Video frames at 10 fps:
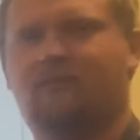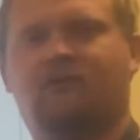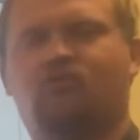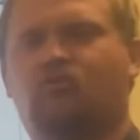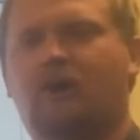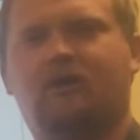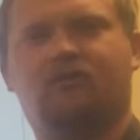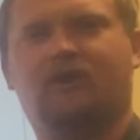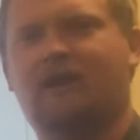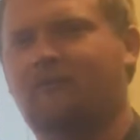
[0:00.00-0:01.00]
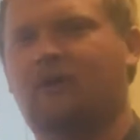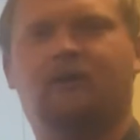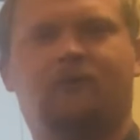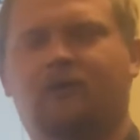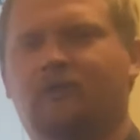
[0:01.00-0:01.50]
Square is going to have
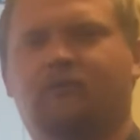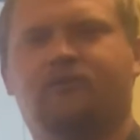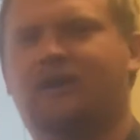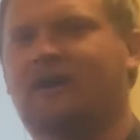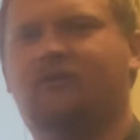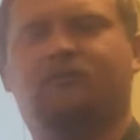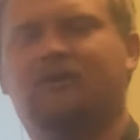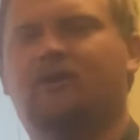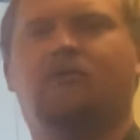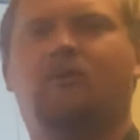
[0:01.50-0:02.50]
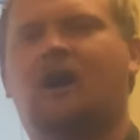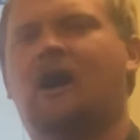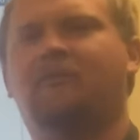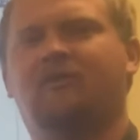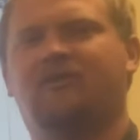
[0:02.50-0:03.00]
all four equal sides, so we know
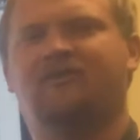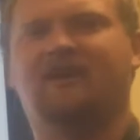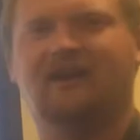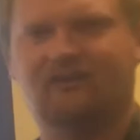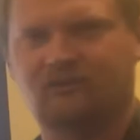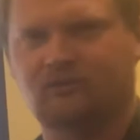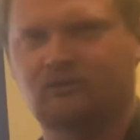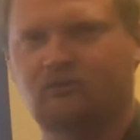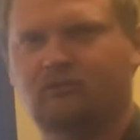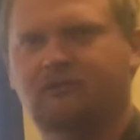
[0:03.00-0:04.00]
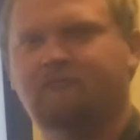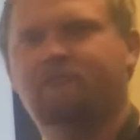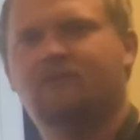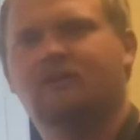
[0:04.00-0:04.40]
opposite sides are congruent.